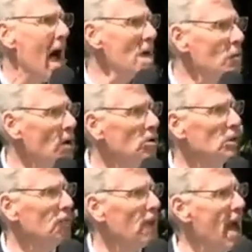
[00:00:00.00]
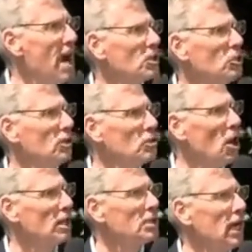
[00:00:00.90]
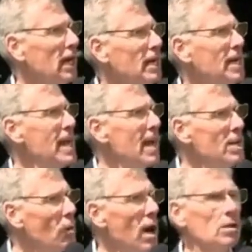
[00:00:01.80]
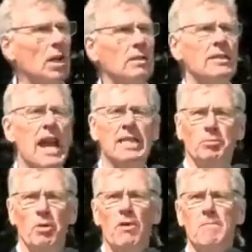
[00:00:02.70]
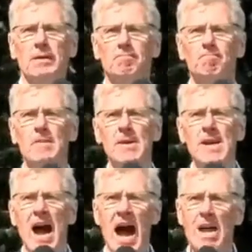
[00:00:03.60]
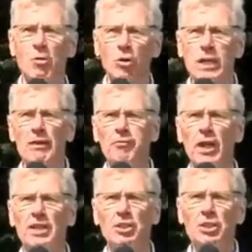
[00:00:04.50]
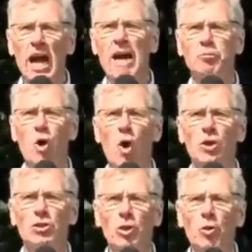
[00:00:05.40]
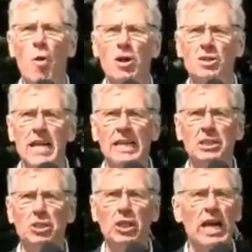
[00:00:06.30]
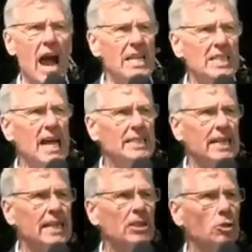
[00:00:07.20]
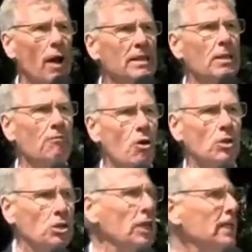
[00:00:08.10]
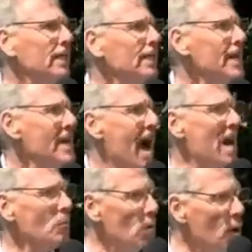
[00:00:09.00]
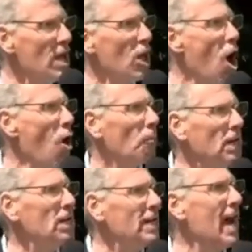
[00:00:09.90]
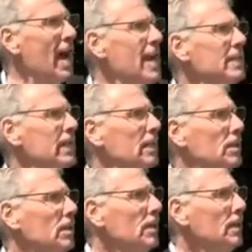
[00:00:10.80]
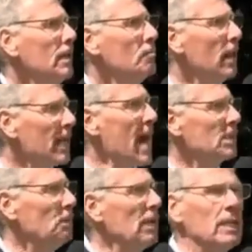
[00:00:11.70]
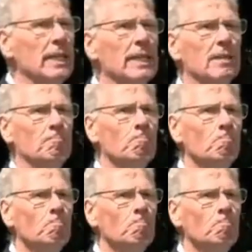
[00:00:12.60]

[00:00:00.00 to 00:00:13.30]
I will defer to authority in the Order Yes movement. I will leaflet, chat doors, do what's necessary as I did in 2014, and we will all be united. But let's be clear.